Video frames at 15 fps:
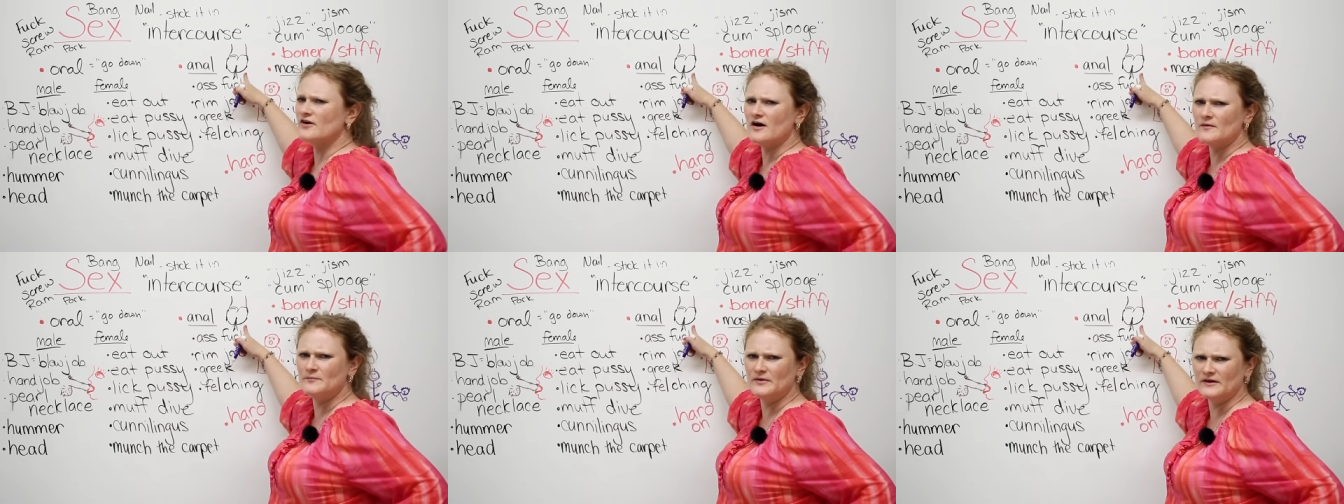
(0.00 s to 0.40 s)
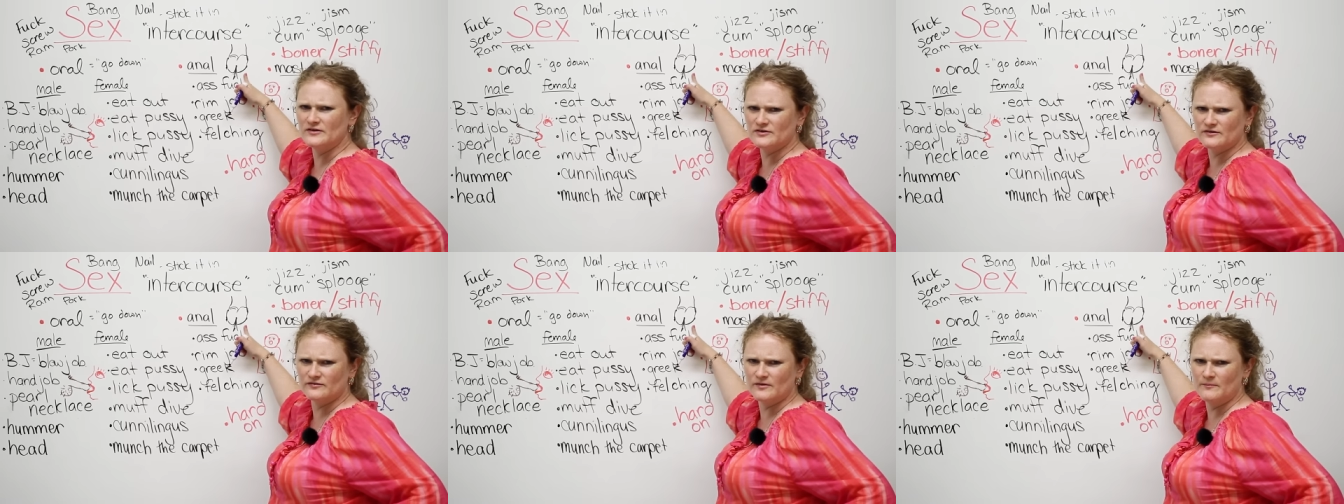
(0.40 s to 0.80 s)
draw a
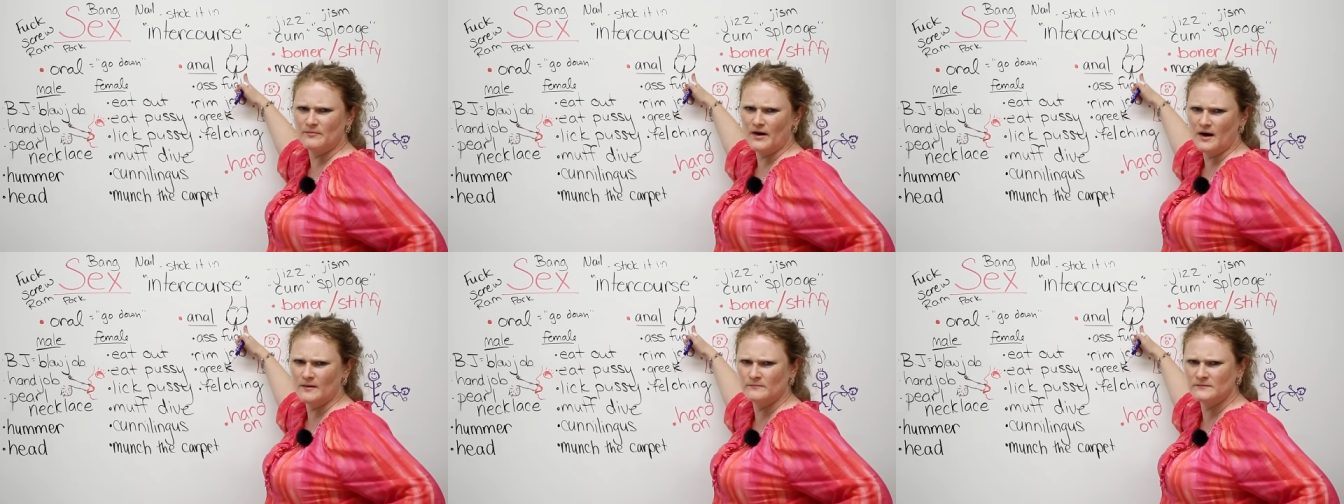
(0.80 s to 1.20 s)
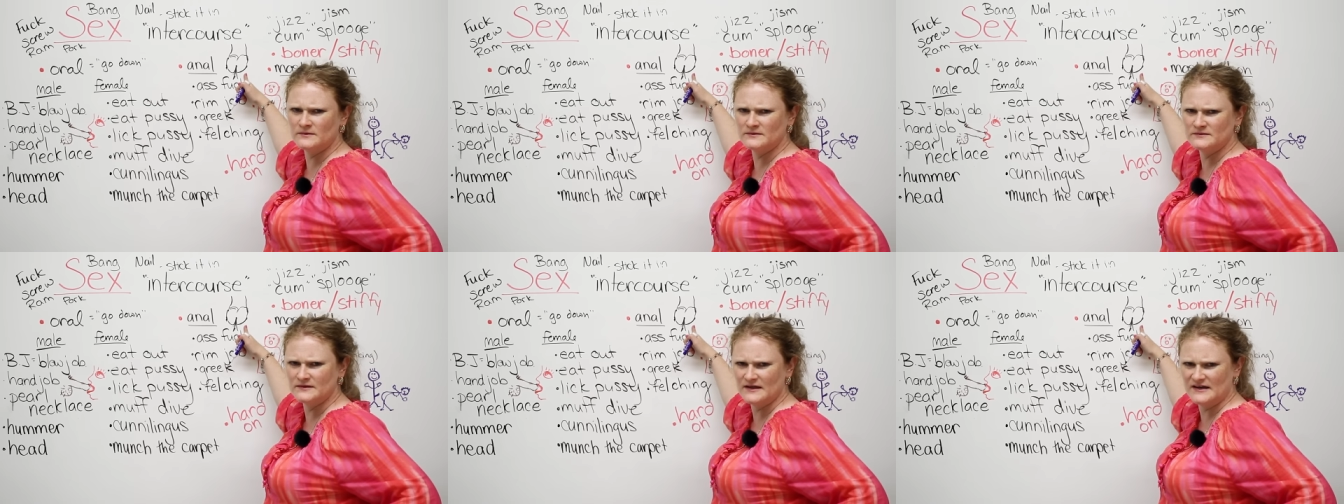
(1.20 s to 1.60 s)
picture of a
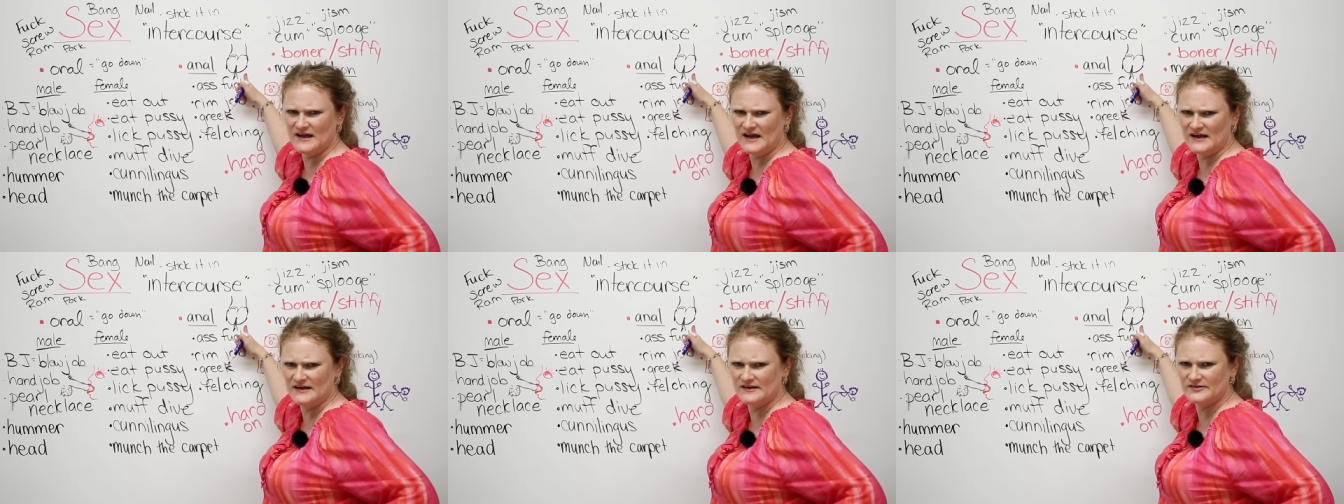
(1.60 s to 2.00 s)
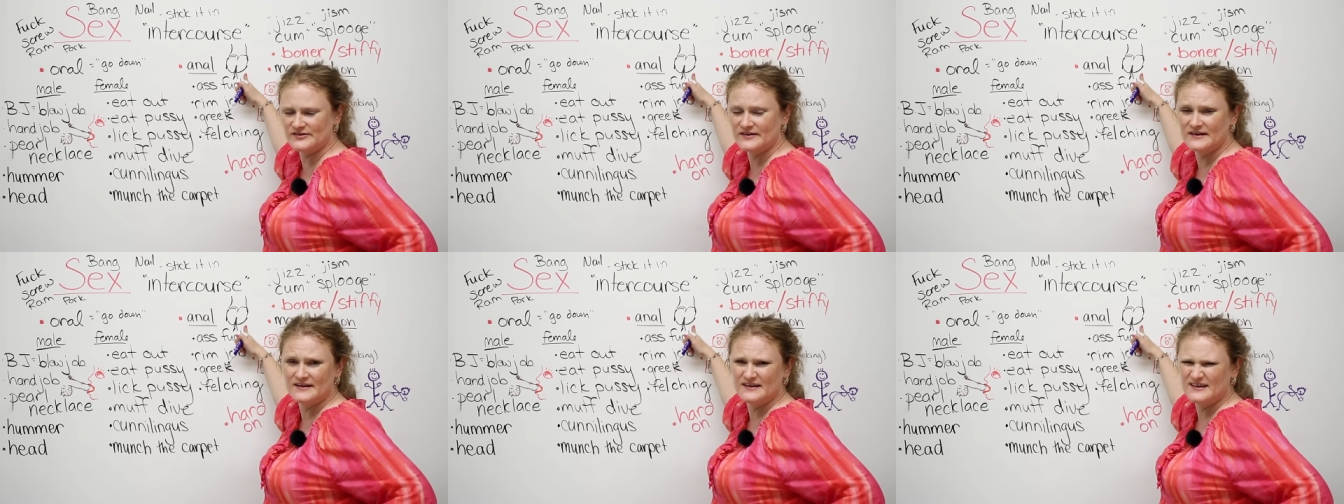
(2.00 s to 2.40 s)
bum, an anus.
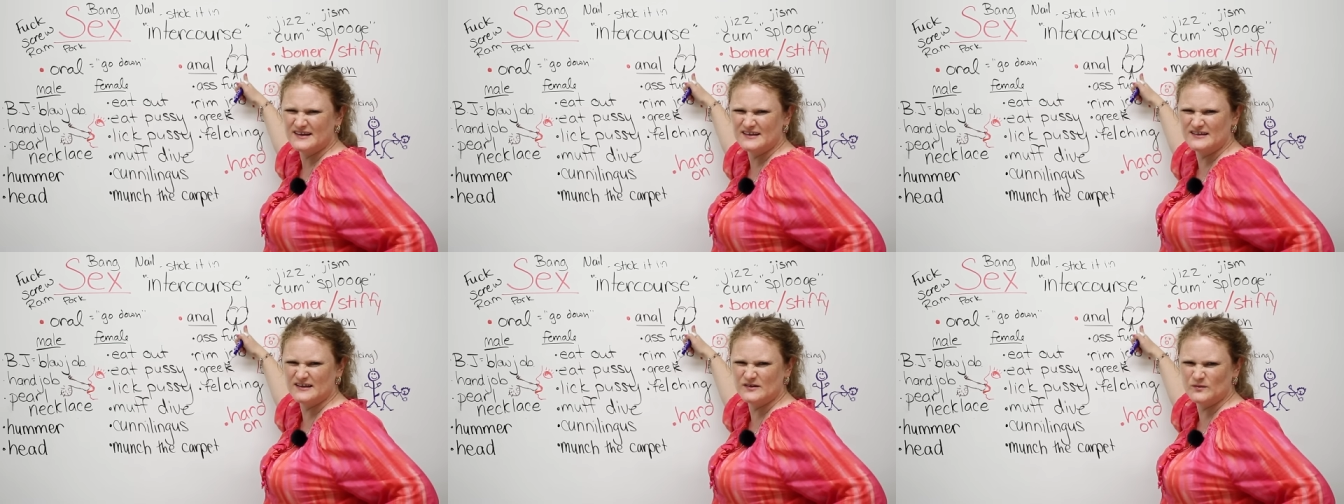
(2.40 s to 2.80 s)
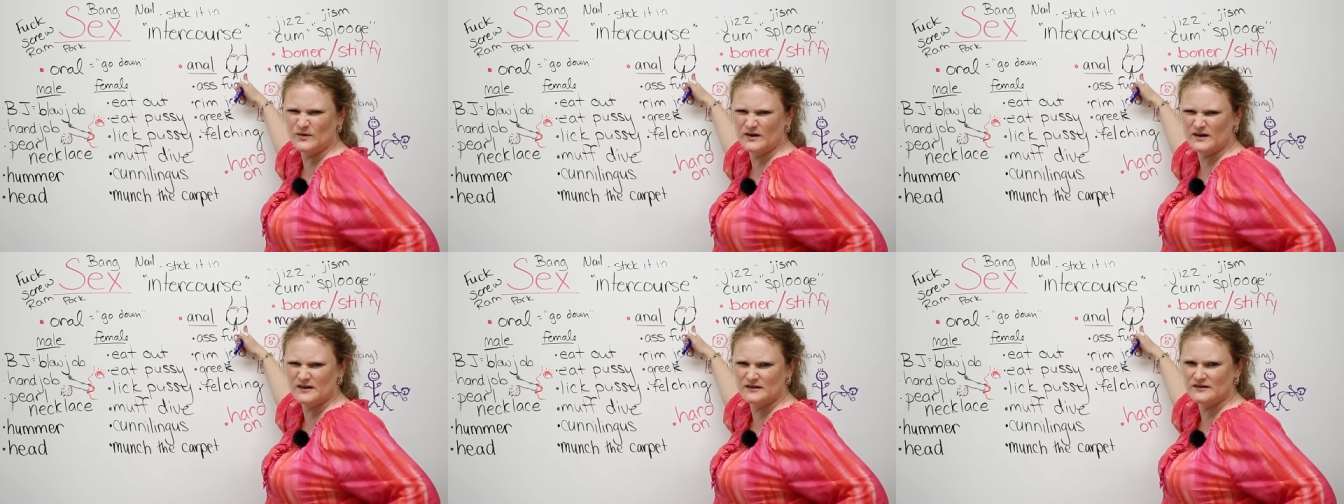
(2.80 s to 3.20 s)
It didn't
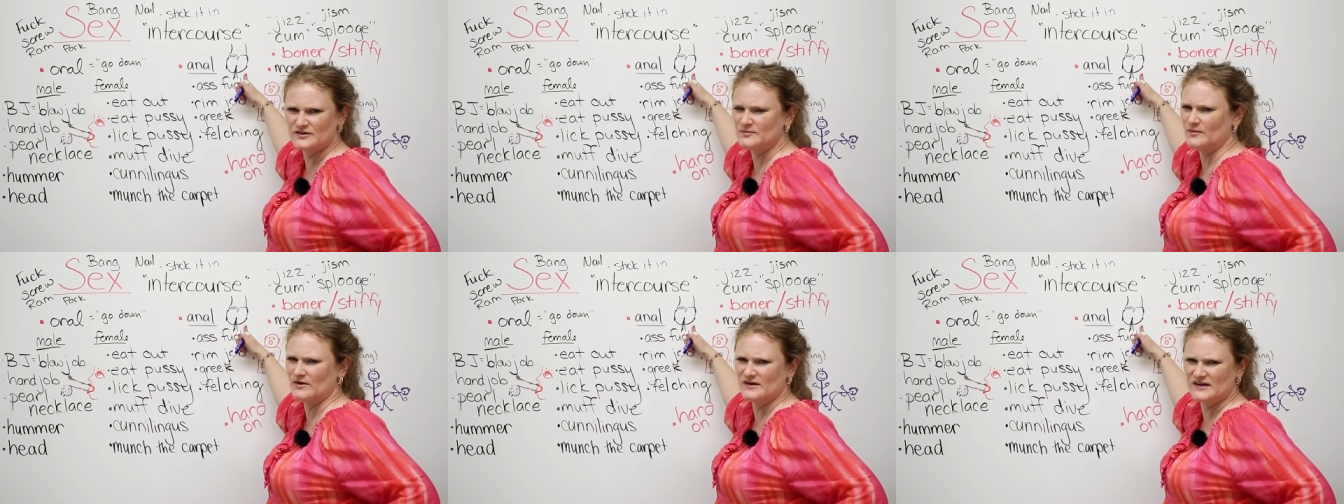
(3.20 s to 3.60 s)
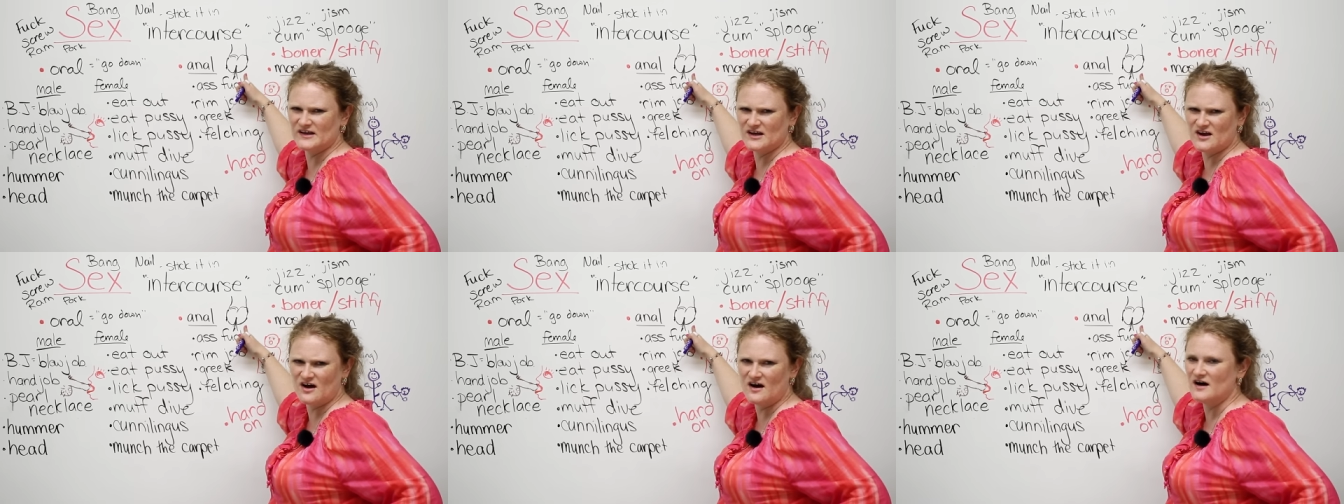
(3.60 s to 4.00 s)
work. It looks more like
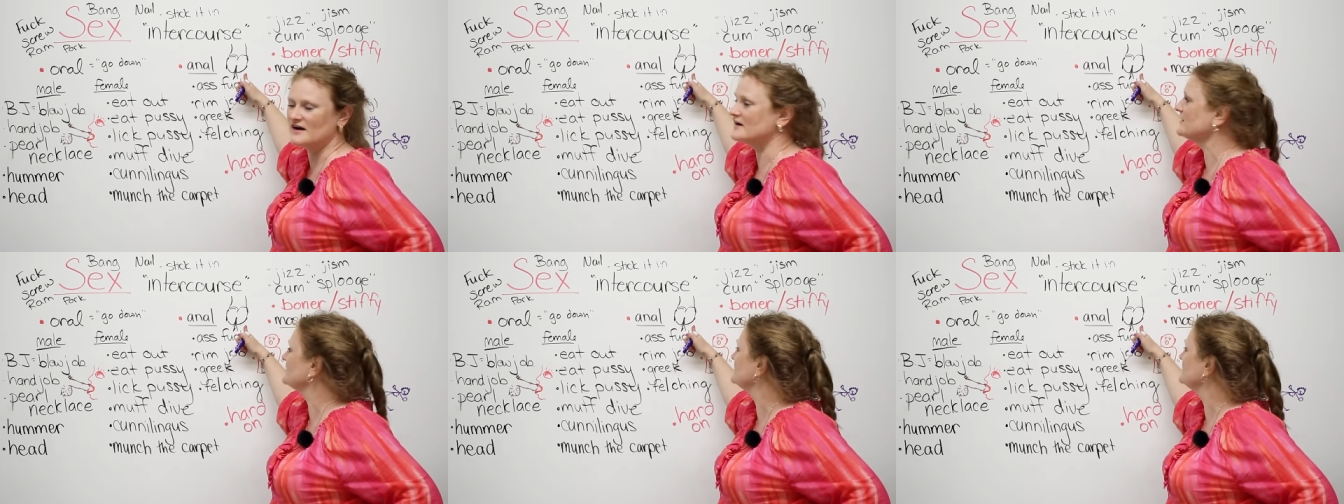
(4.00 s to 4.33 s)
a cock.